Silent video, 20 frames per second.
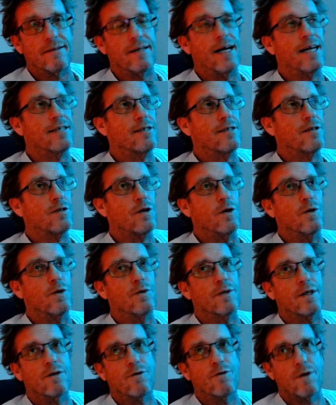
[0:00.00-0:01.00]
It has its
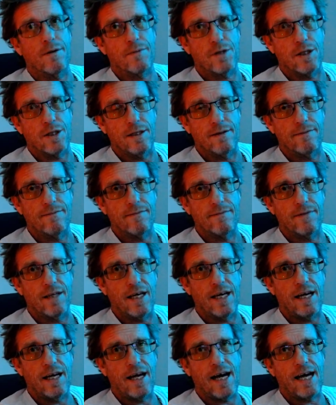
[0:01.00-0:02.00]
own encryption
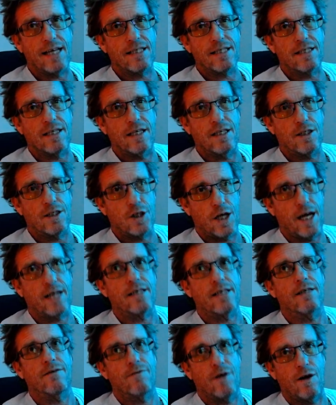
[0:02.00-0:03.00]
that has to get
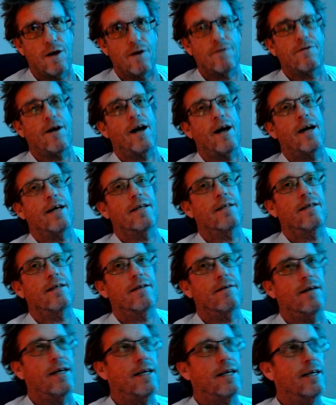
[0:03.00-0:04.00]
checked and verified
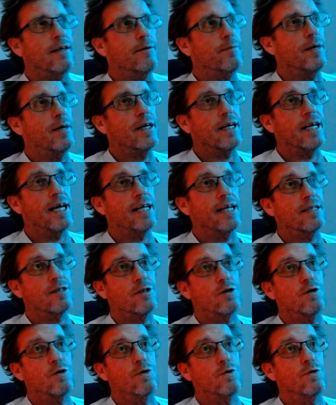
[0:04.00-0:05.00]

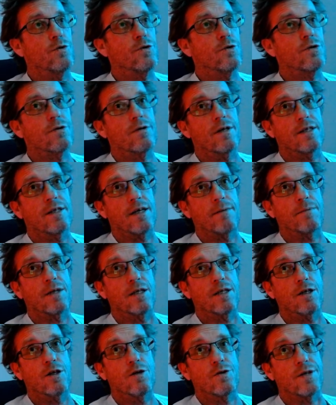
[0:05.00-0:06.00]
against who's
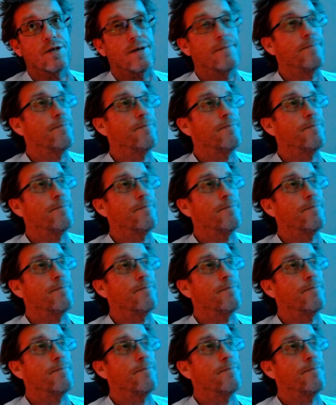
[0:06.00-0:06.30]
attempting to use it.